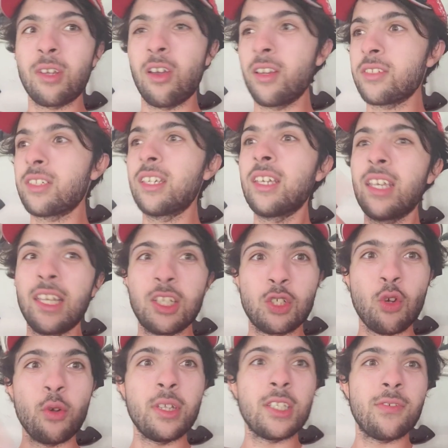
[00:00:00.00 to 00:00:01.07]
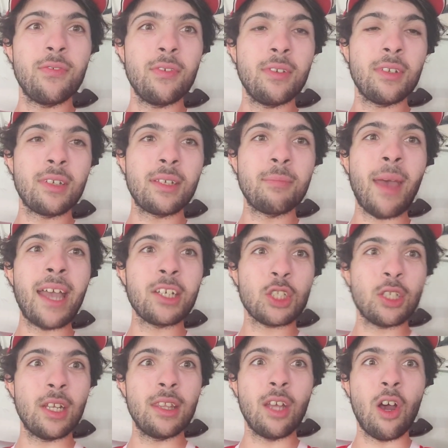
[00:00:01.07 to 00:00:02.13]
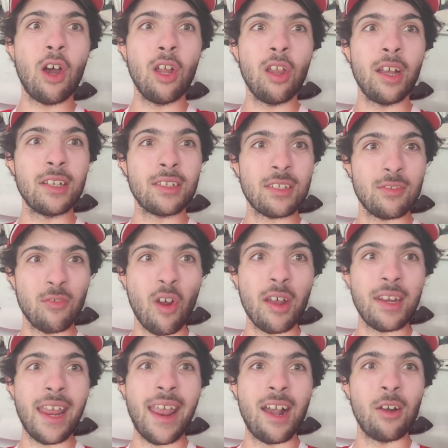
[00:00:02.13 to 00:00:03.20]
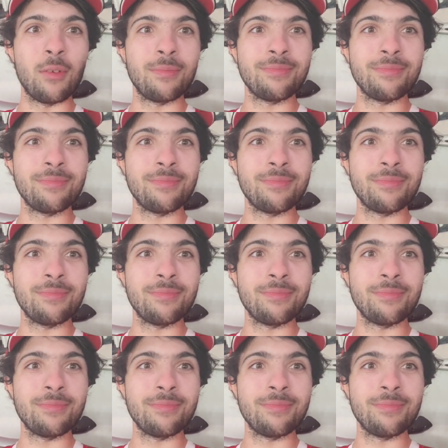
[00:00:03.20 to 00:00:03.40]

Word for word: guys, enjoy this match and the highlights right now.